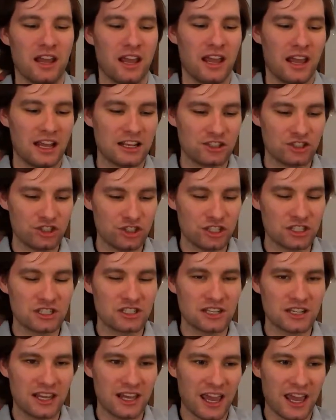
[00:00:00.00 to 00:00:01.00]
It's just a
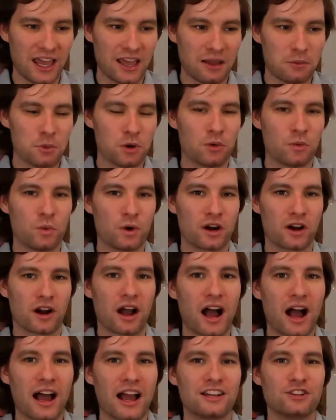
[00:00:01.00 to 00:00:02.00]
game where
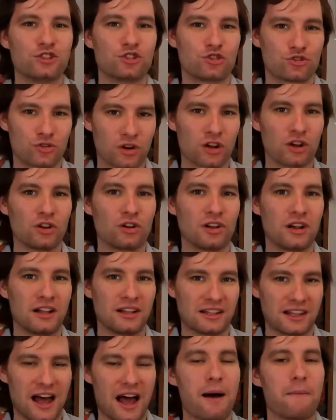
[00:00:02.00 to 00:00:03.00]
I struggle a
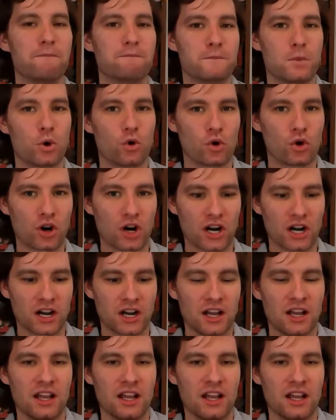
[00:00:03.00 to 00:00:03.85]
lot more